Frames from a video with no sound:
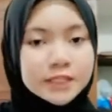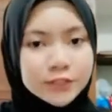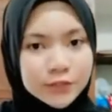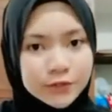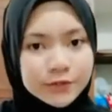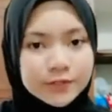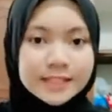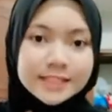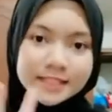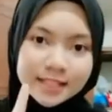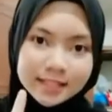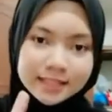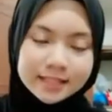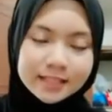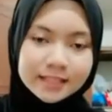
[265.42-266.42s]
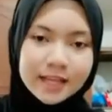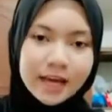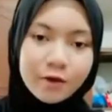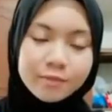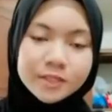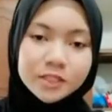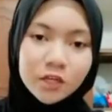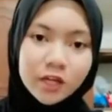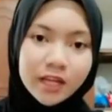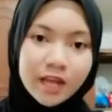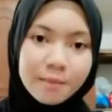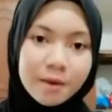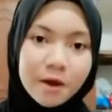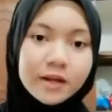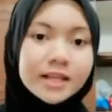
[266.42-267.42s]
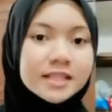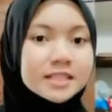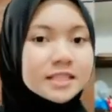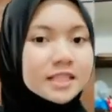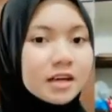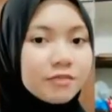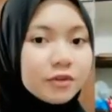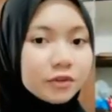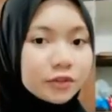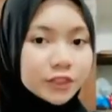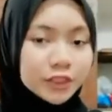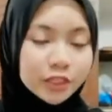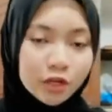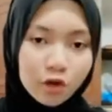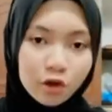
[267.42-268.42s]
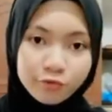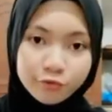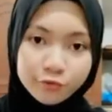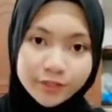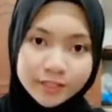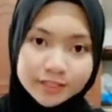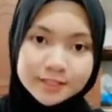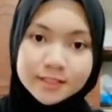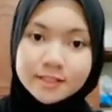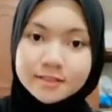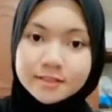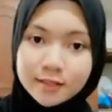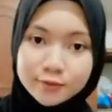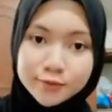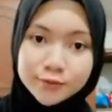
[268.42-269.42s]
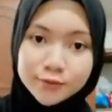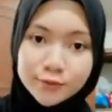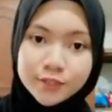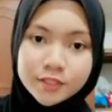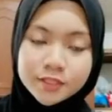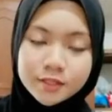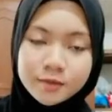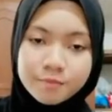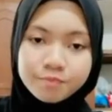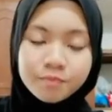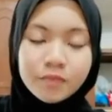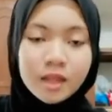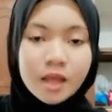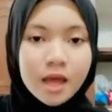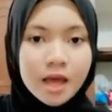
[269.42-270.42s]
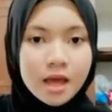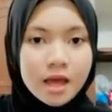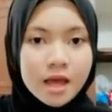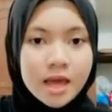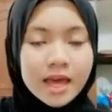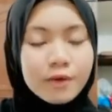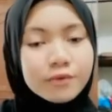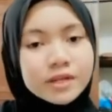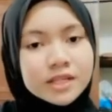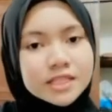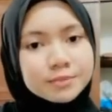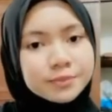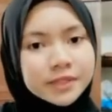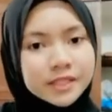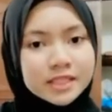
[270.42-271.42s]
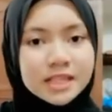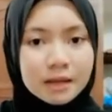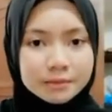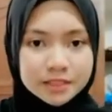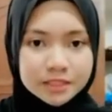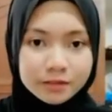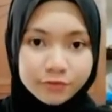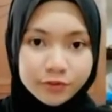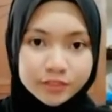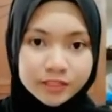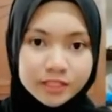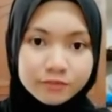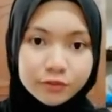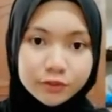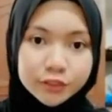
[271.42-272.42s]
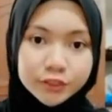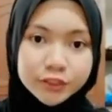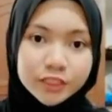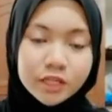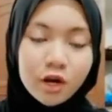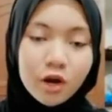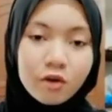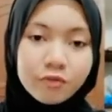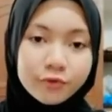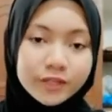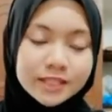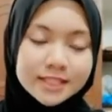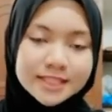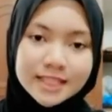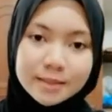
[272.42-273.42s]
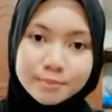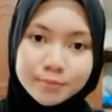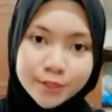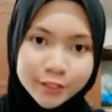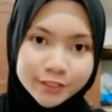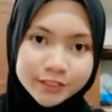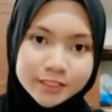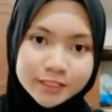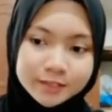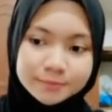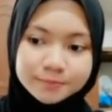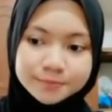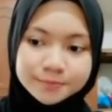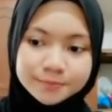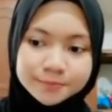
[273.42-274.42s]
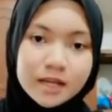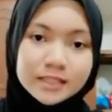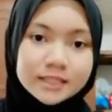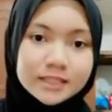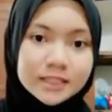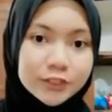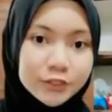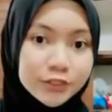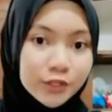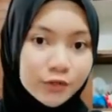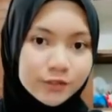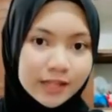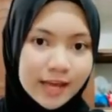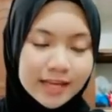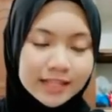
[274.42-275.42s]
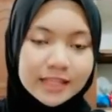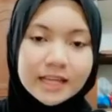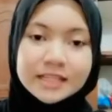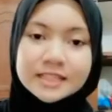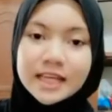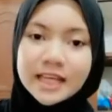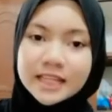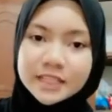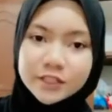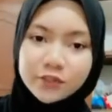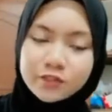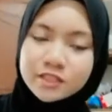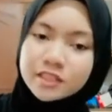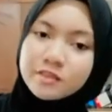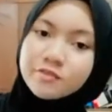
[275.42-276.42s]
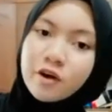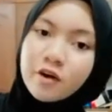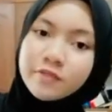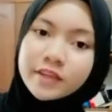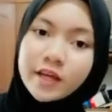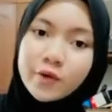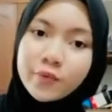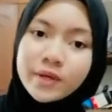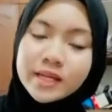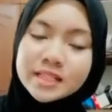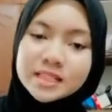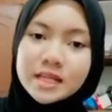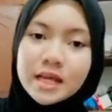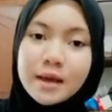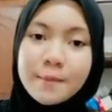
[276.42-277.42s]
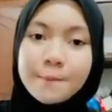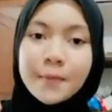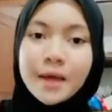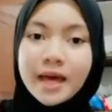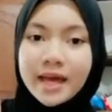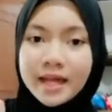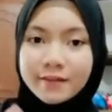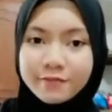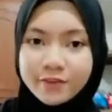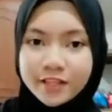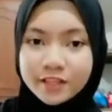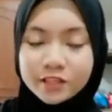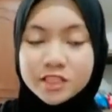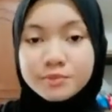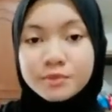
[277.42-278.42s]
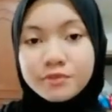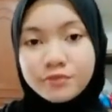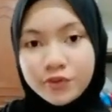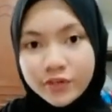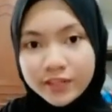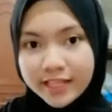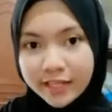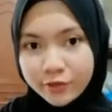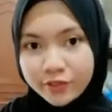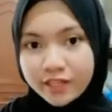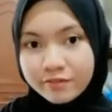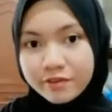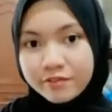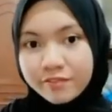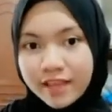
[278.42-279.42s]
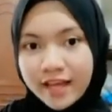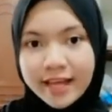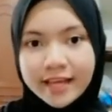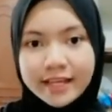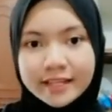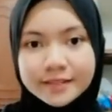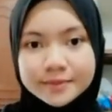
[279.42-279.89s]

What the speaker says: So the second thing that I'll be talking about is the evolution of wings in dinosaurs. It was pre-adaptive for the evolution of wings in birds. Did you know that dinosaurs evolved their wings and feathers before they could even fly?